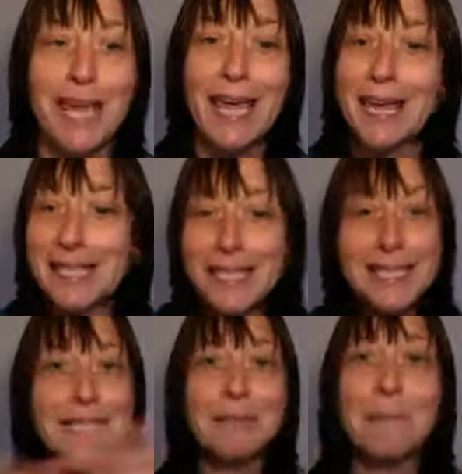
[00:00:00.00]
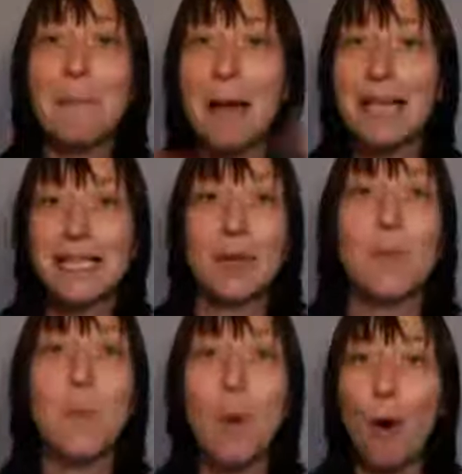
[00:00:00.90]
It doesn't matter
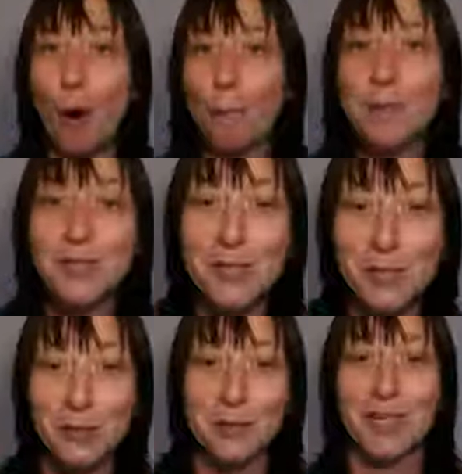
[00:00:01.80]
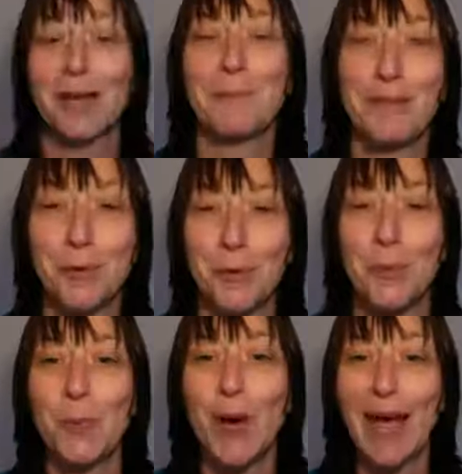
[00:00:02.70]
what obstacles come in your
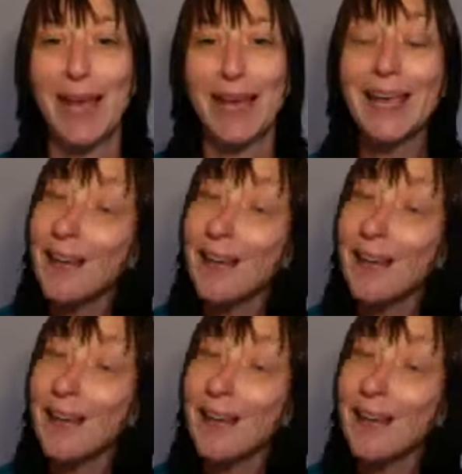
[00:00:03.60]
way